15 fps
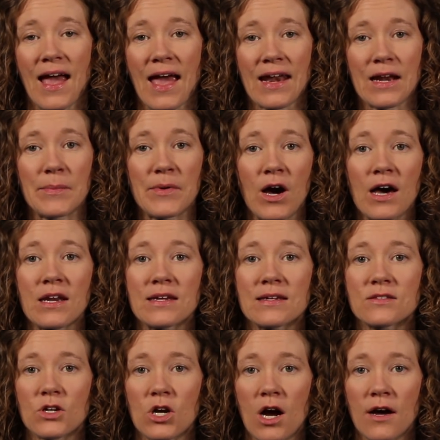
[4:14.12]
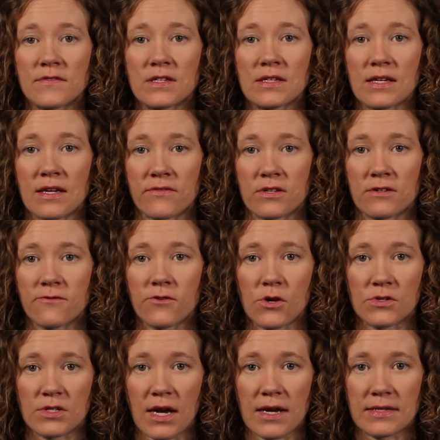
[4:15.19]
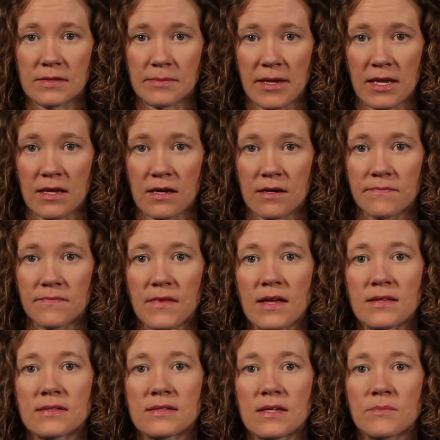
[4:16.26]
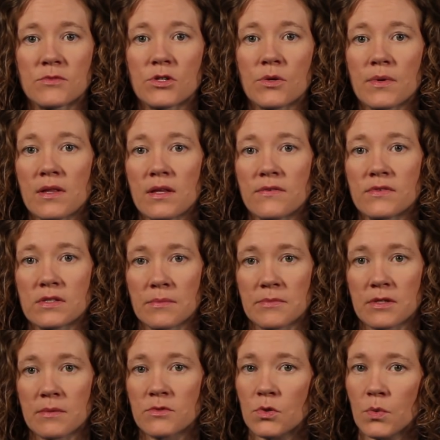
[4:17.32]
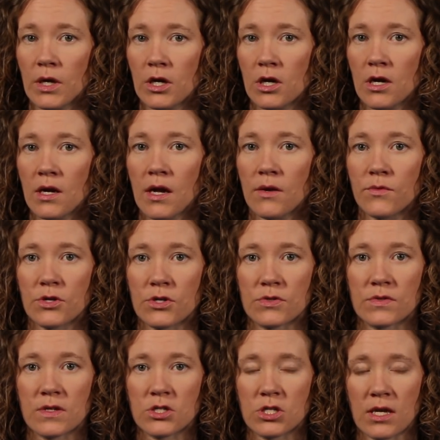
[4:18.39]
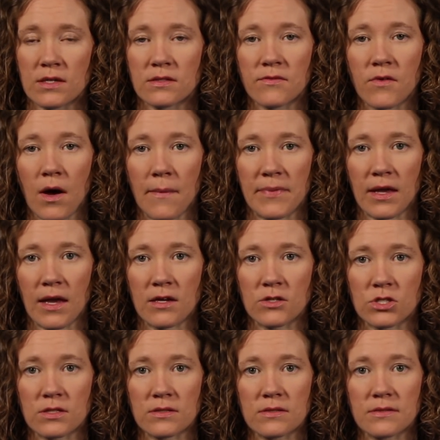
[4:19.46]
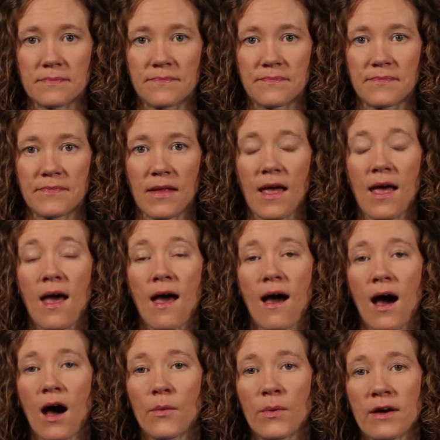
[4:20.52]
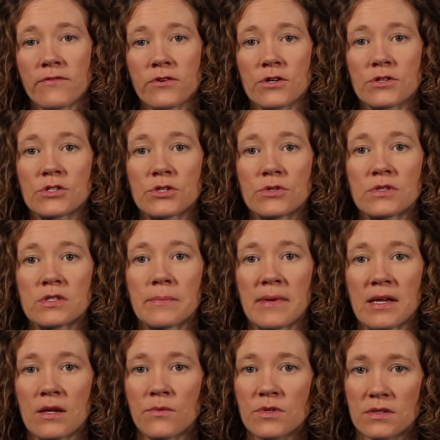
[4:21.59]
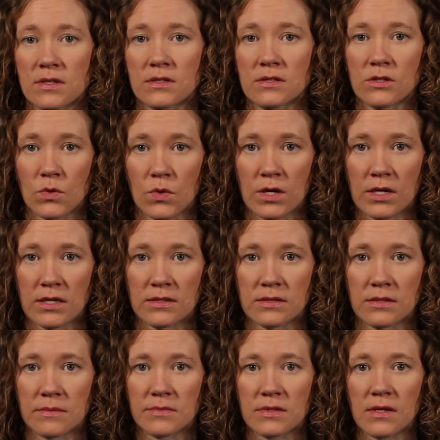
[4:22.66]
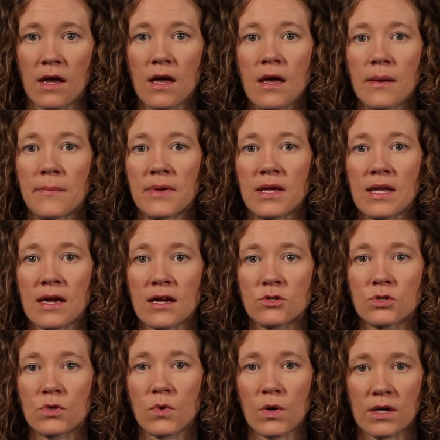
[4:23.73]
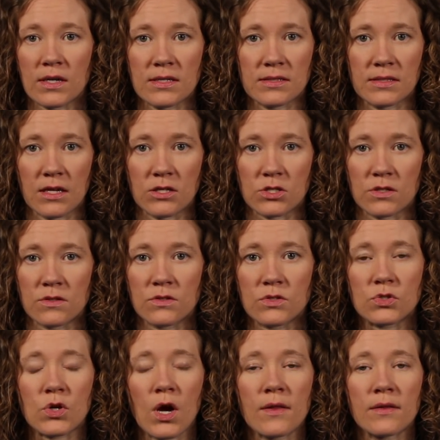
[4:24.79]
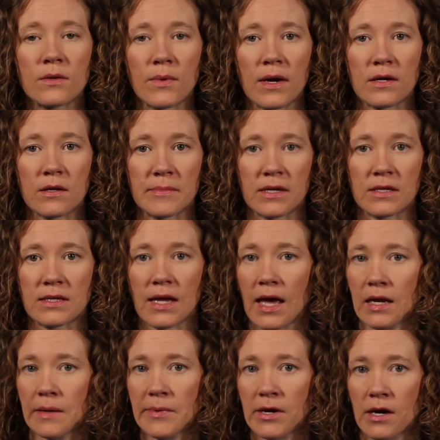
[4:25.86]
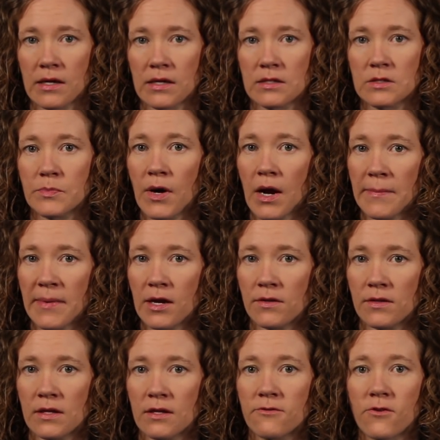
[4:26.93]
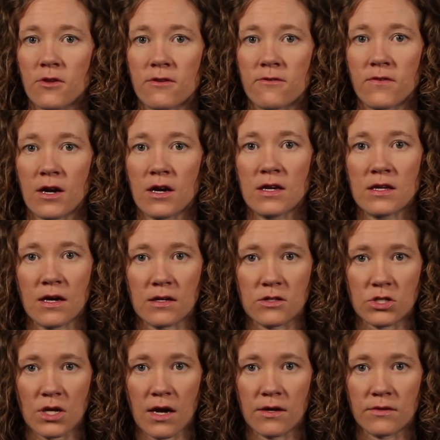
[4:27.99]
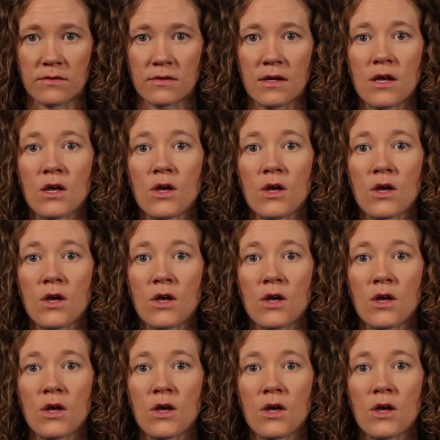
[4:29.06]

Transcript: Antibiotics are often given for otitis media and seem to relieve symptoms quicker and reduce the chance of complications. However, due to many resistant organisms, pediatric organizations strongly recommend antibiotics primarily for the very young child,